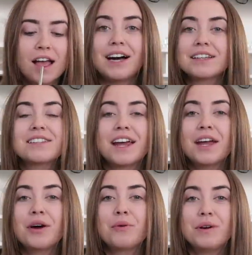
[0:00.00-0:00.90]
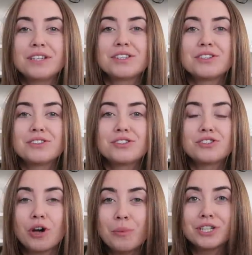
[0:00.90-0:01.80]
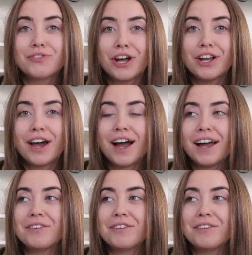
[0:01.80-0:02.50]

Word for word: Last night was so much fun. I